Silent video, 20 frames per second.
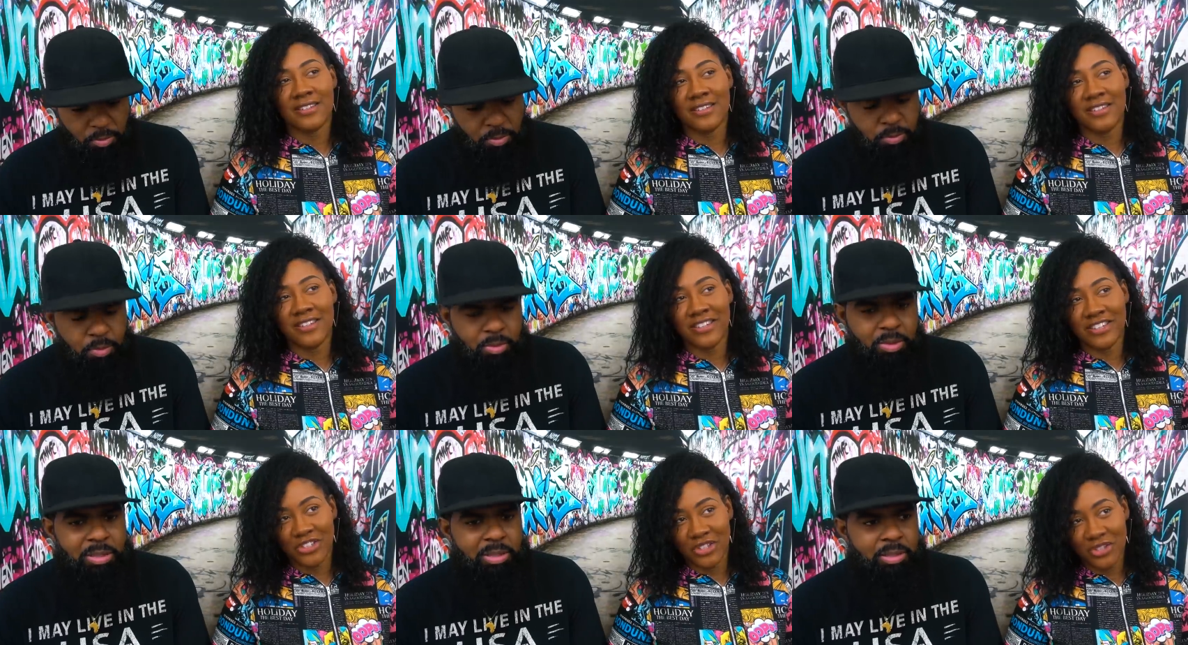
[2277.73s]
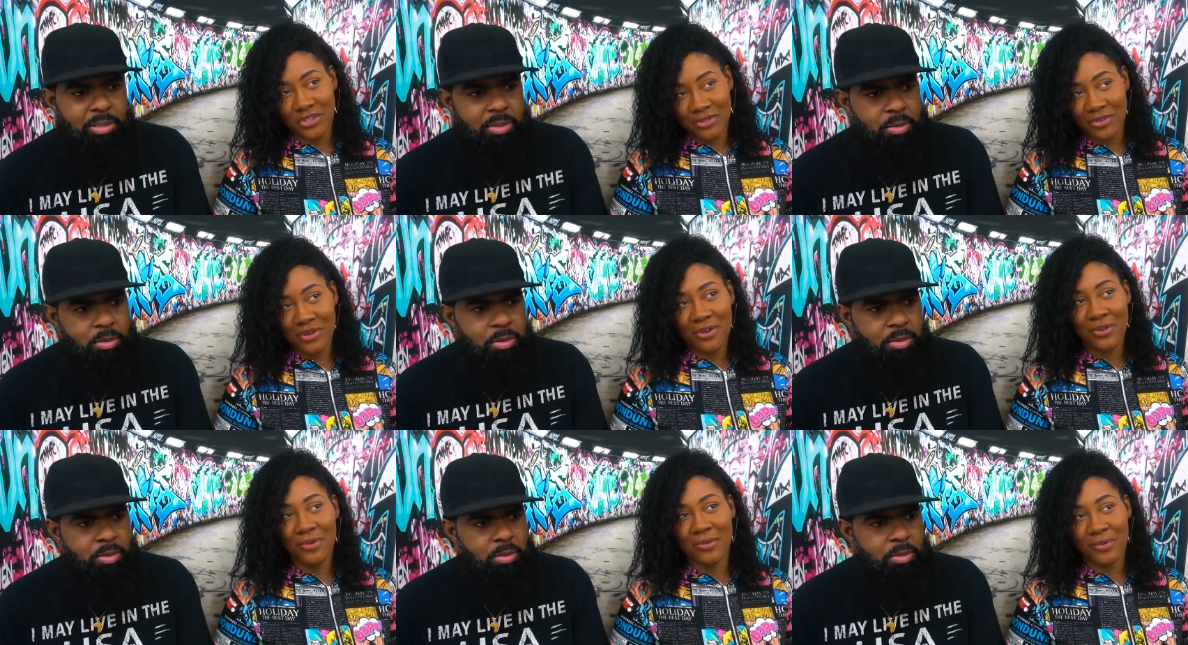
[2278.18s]
Speaker 1: Did
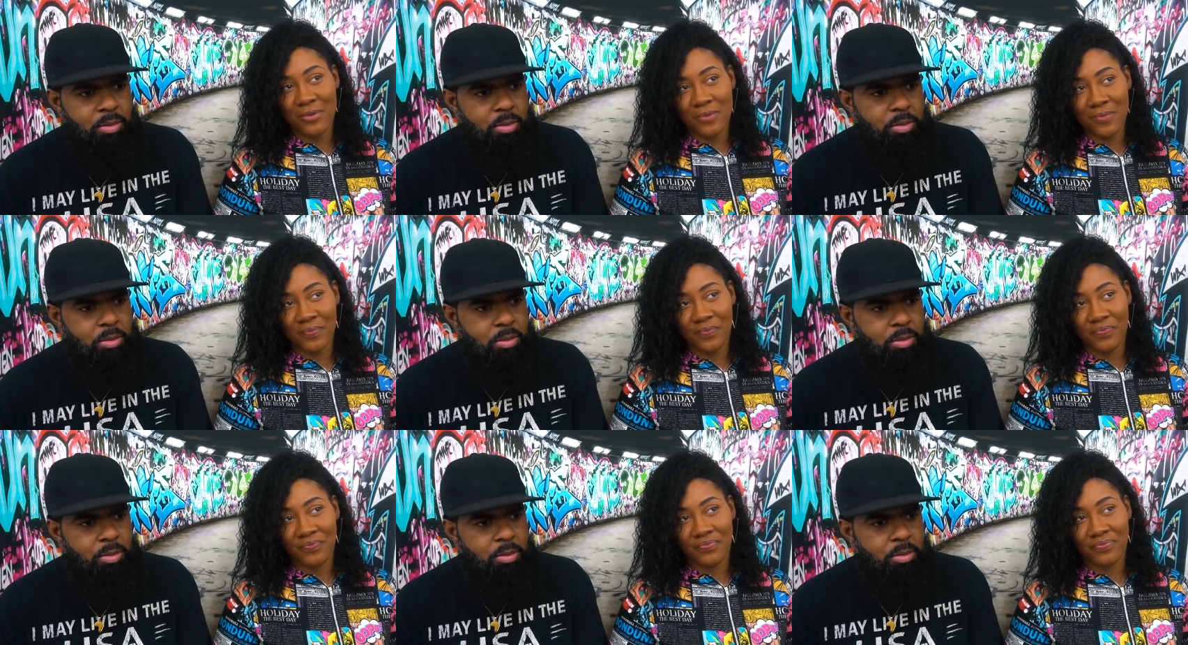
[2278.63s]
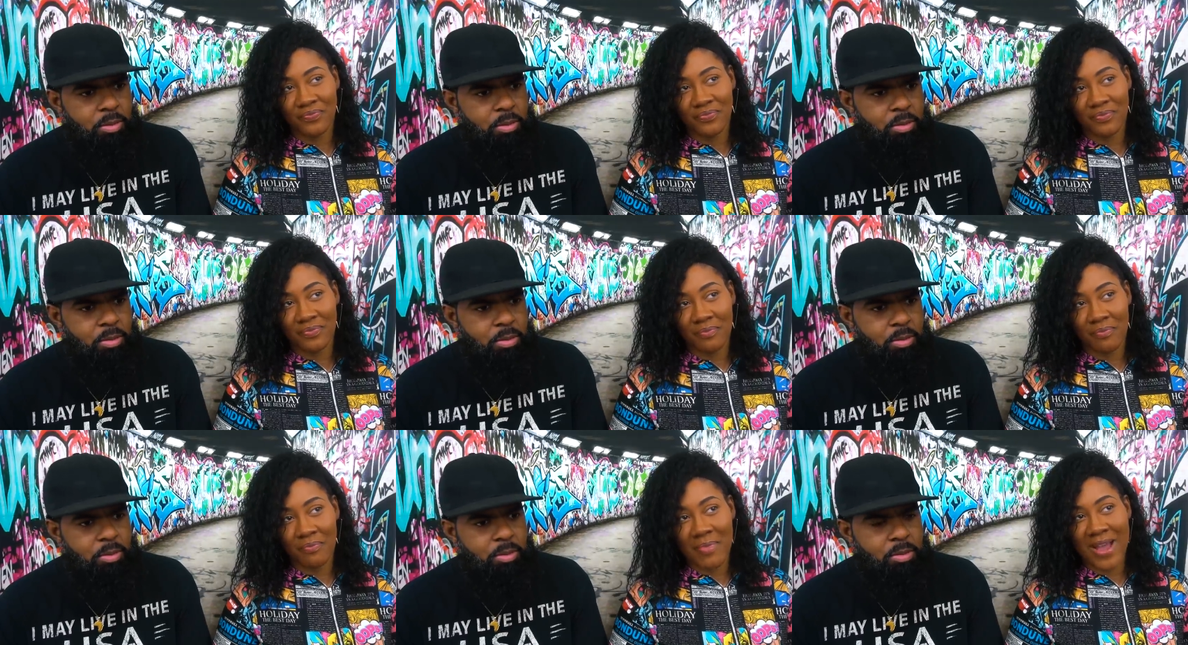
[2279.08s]
Drew
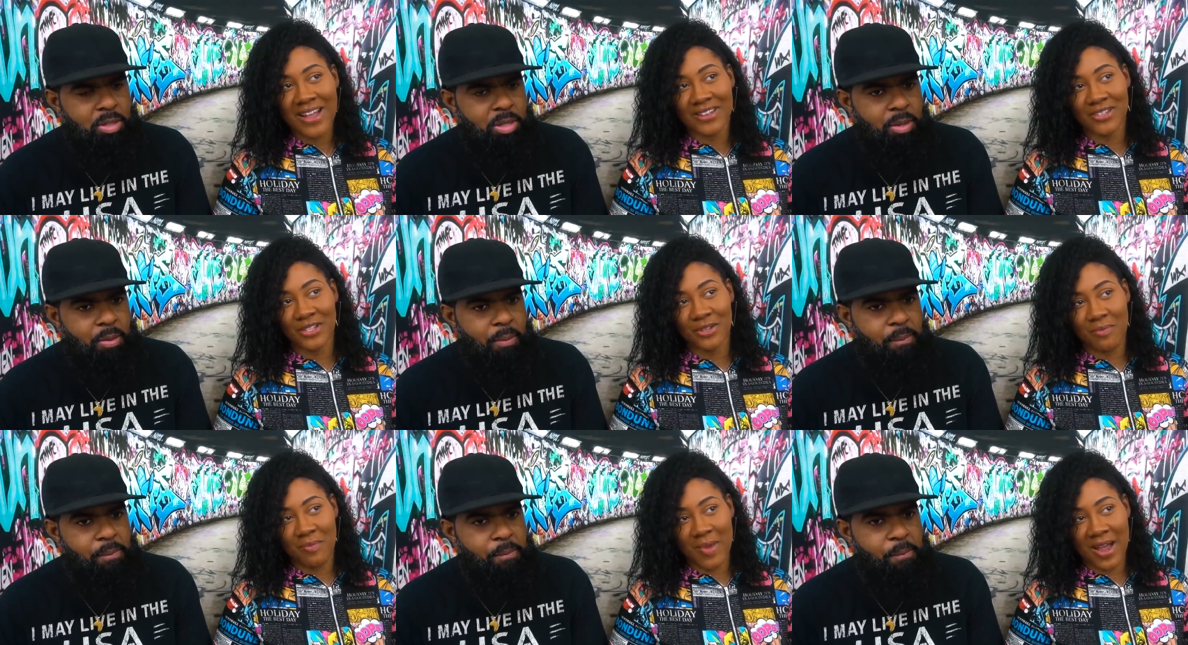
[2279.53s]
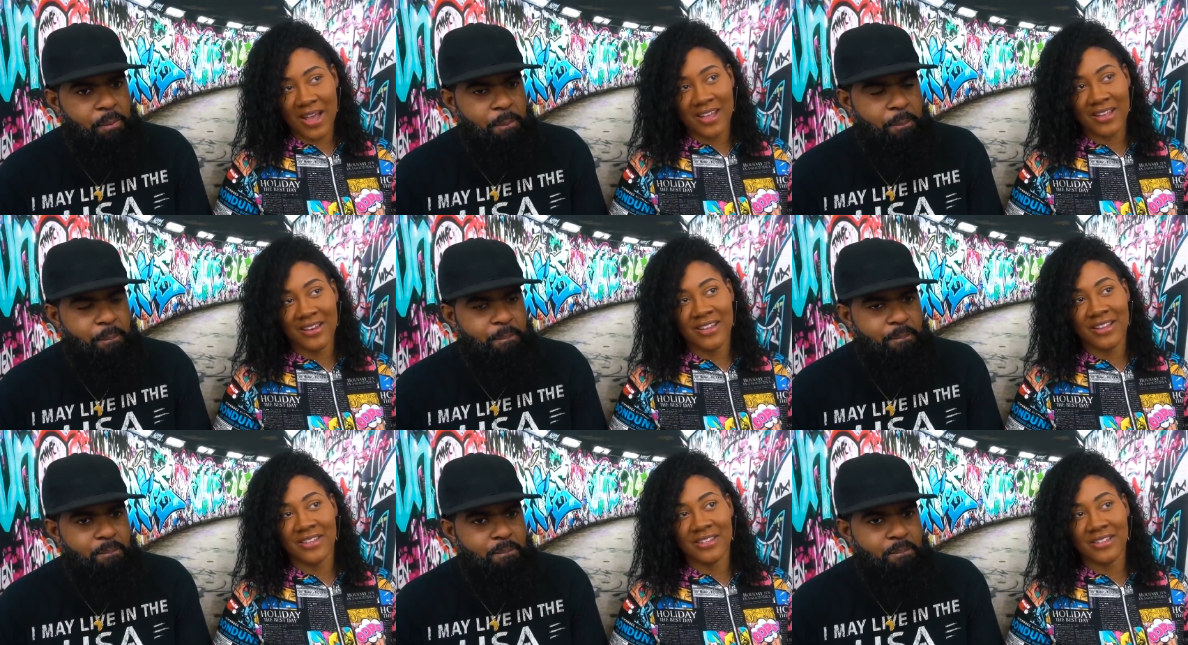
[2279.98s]

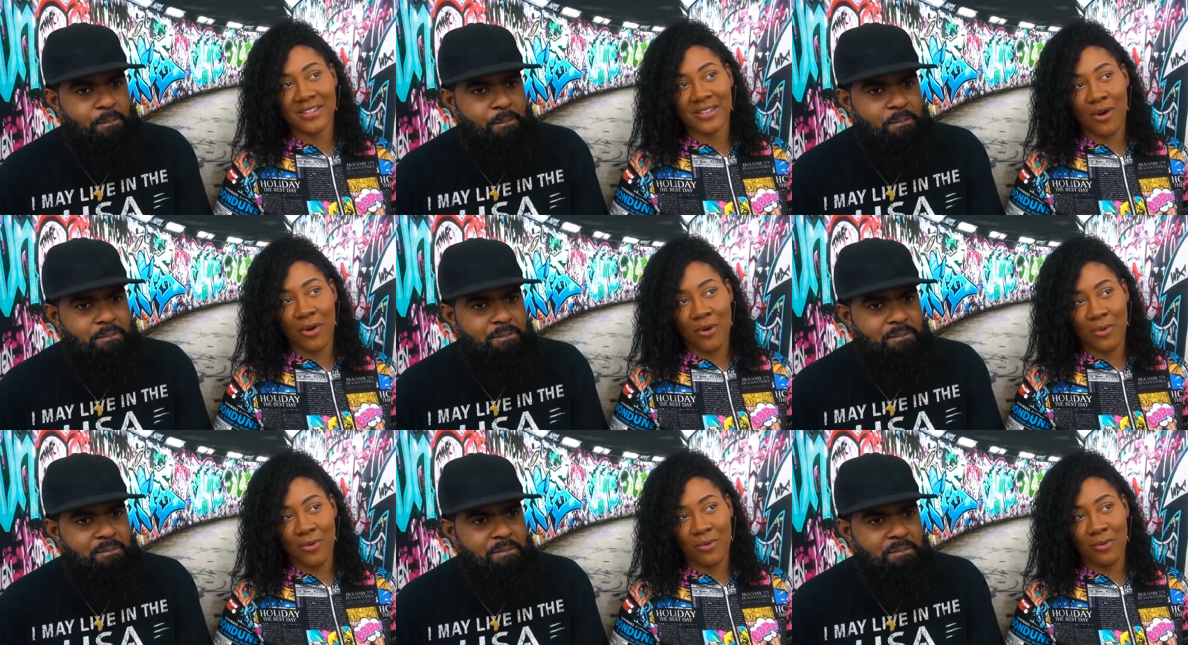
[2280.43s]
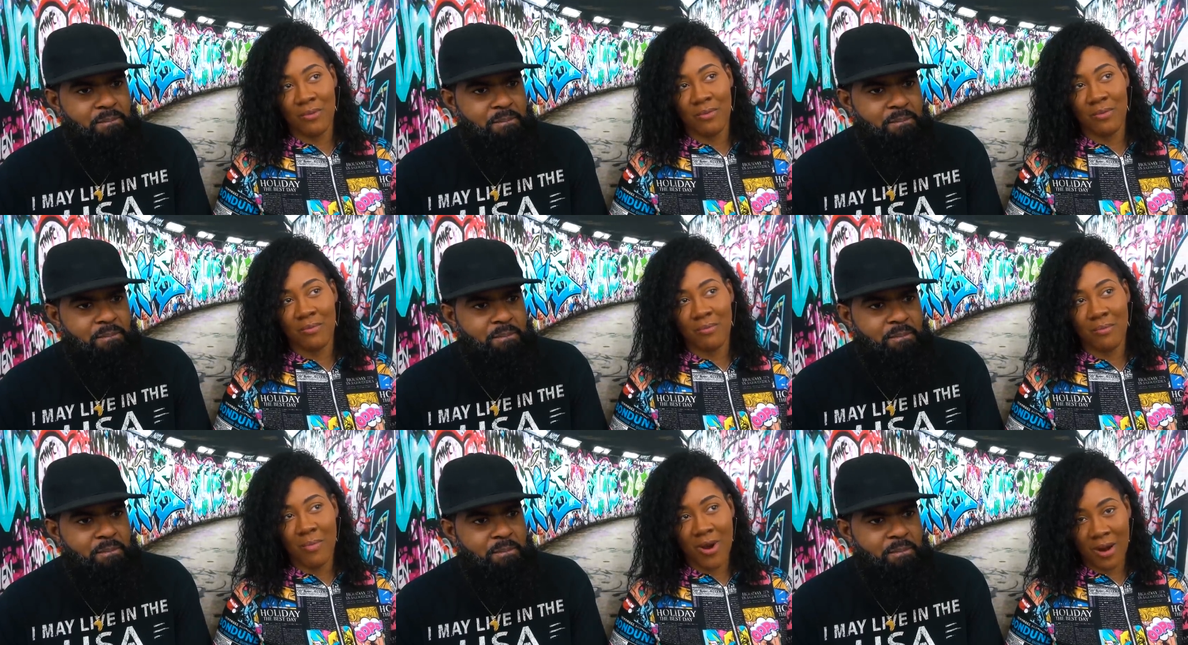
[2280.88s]
mastermind his own
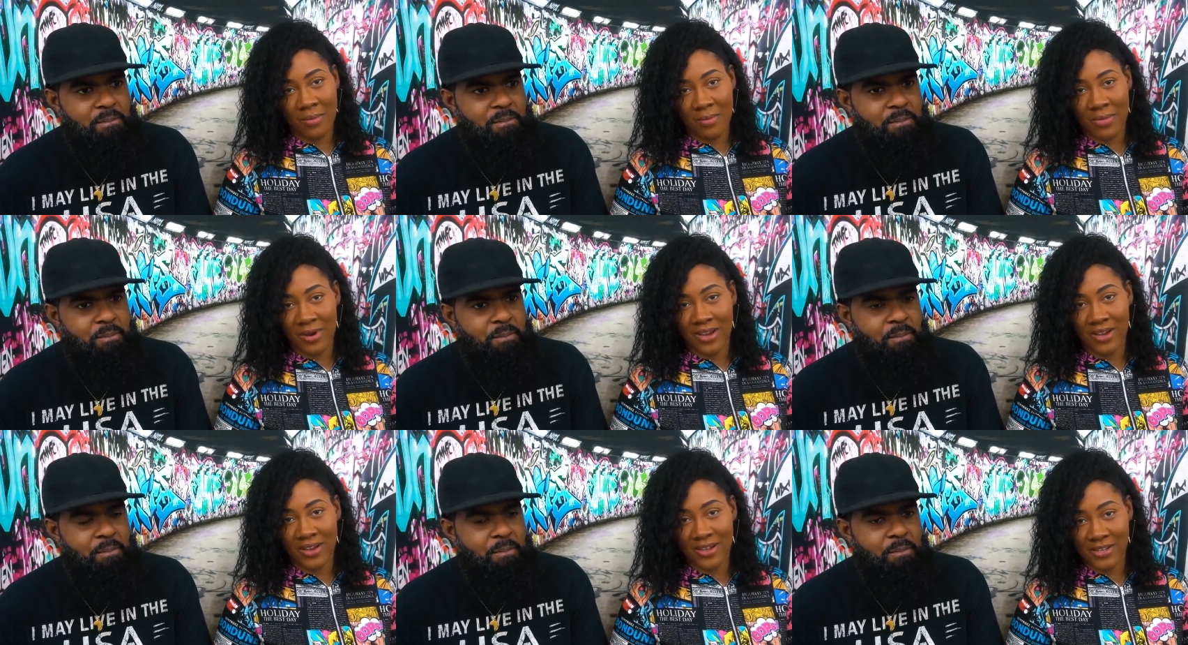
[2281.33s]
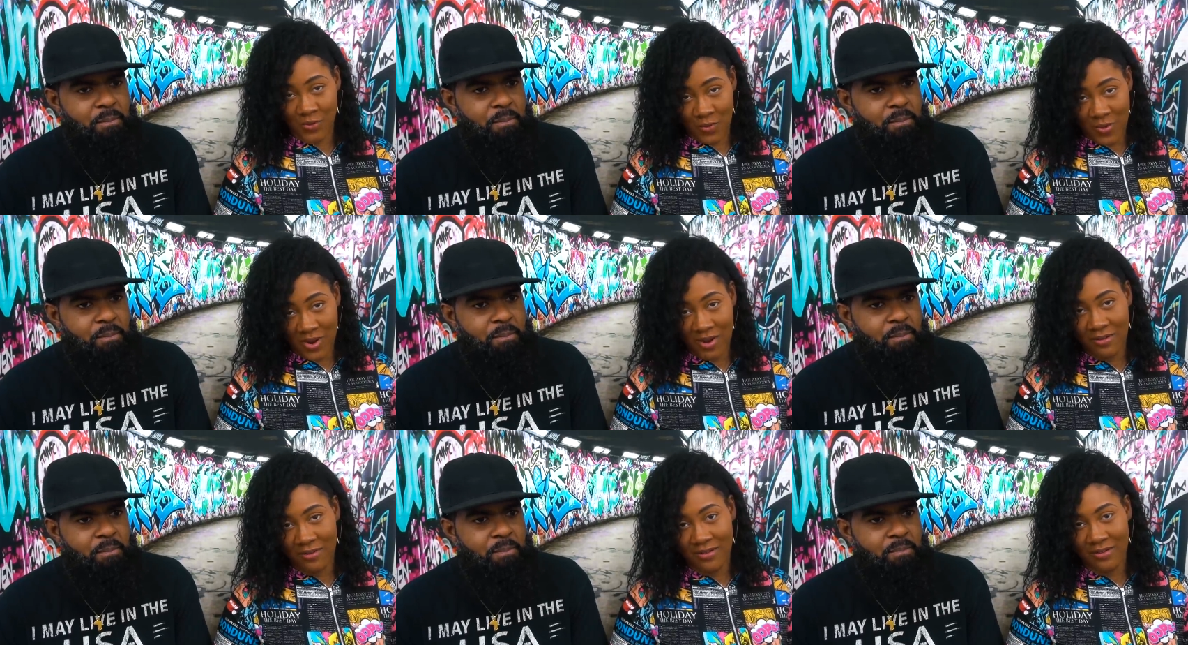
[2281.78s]
mama as
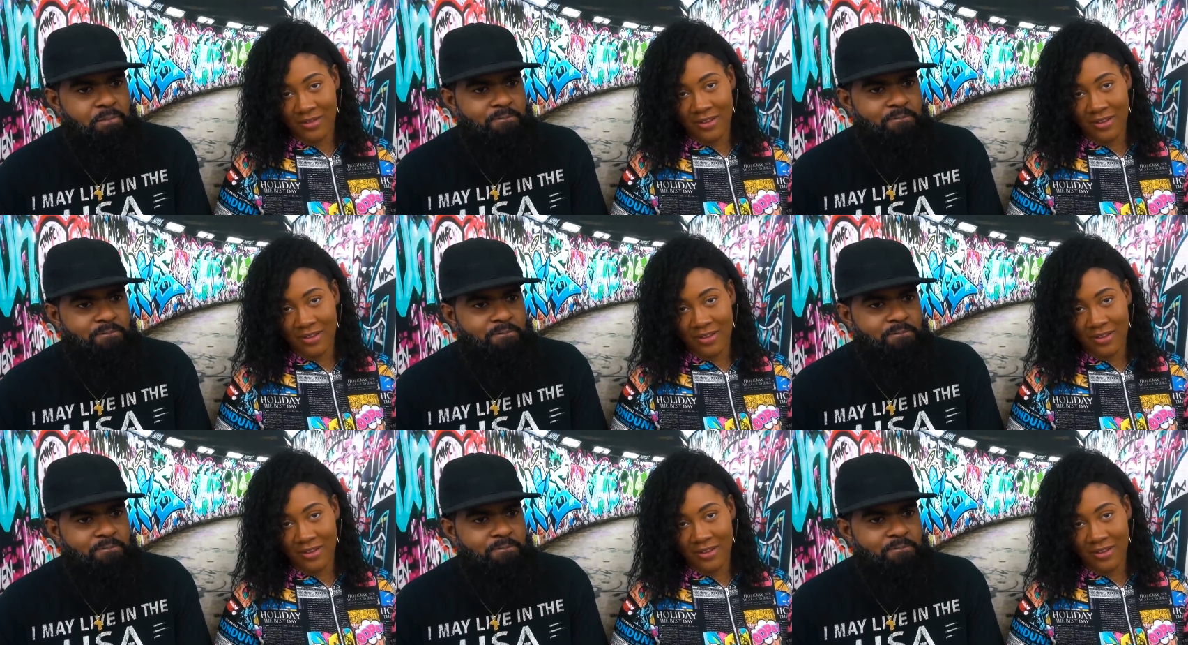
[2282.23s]
well?